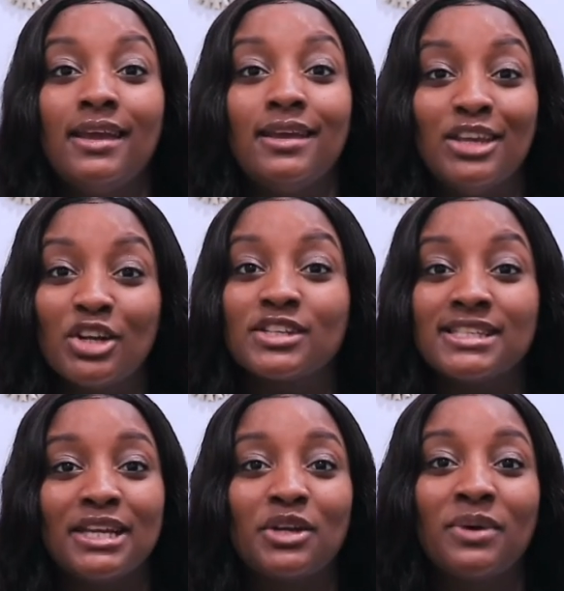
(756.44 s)
years
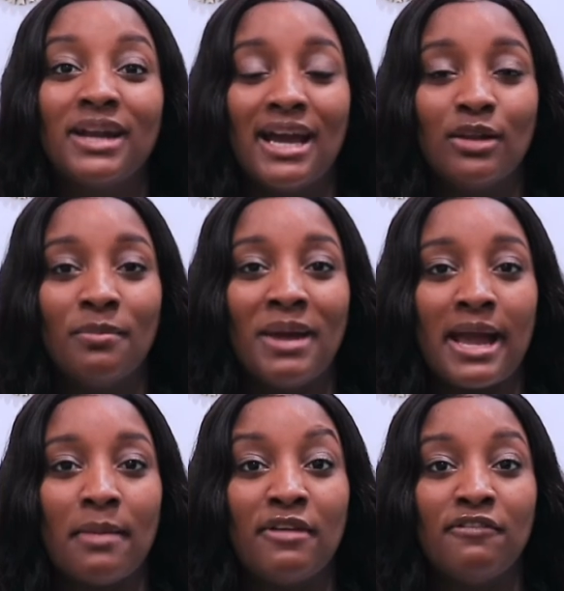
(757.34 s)
later, when I look back
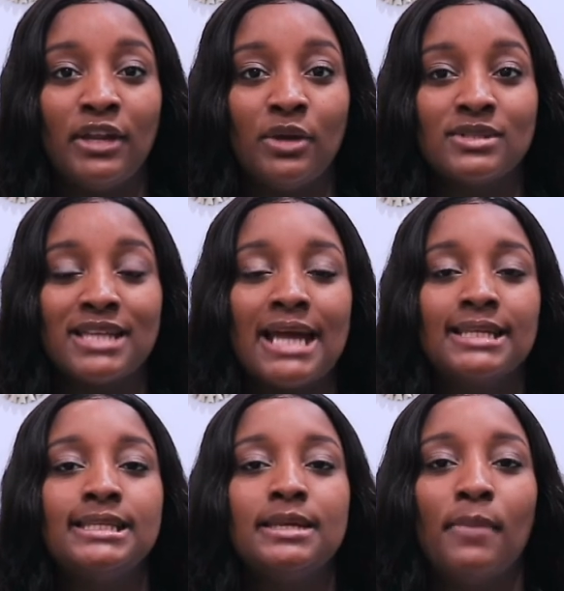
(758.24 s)
at my videos, I
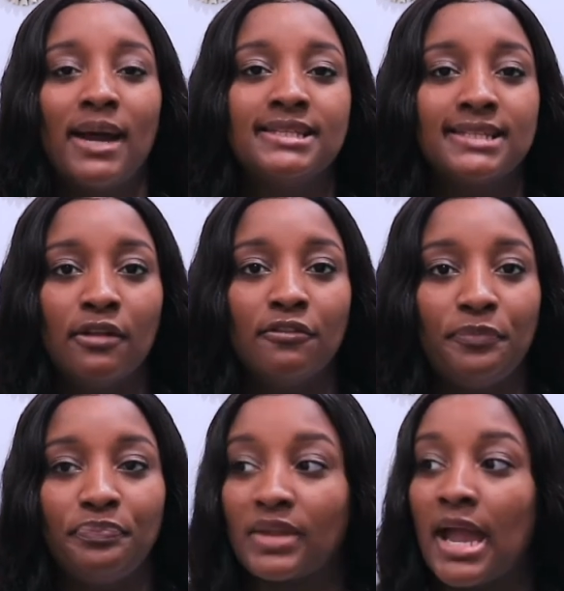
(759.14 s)
see myself.
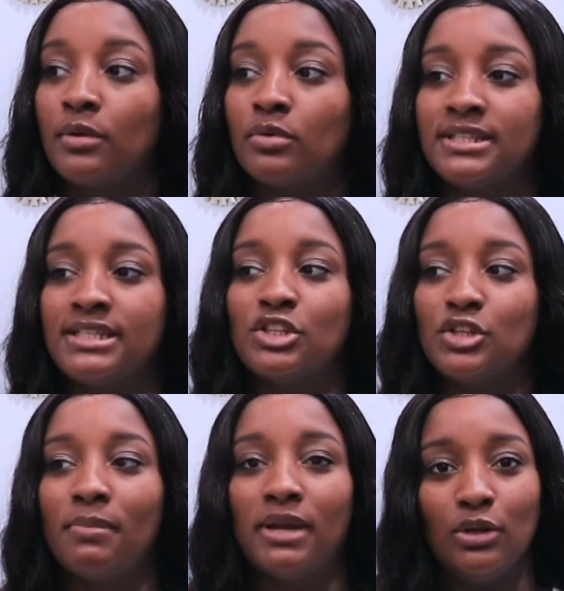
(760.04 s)
I don't see
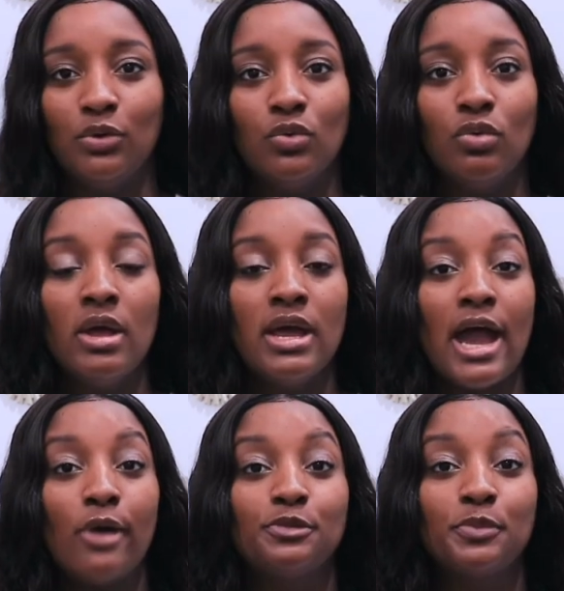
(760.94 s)
somebody who
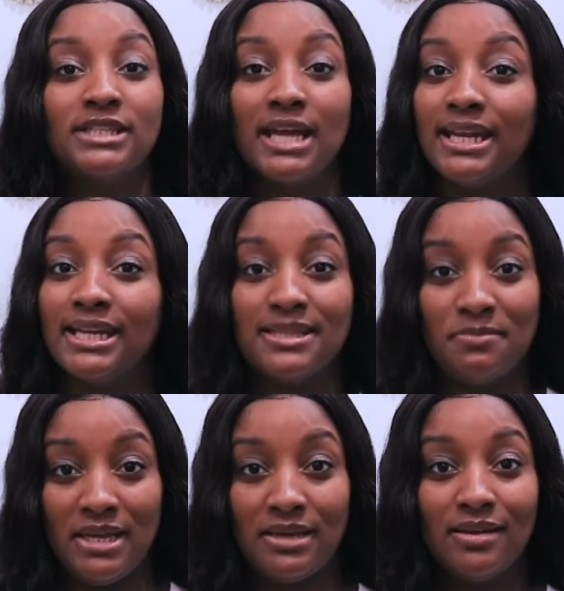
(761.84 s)
I was pretending to
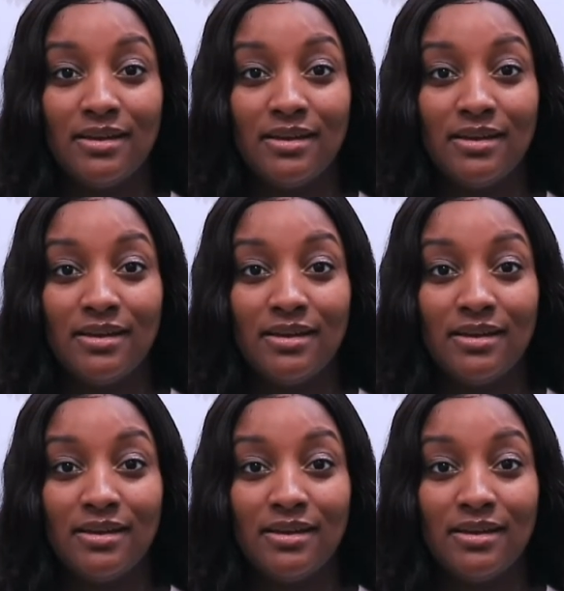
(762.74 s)
be.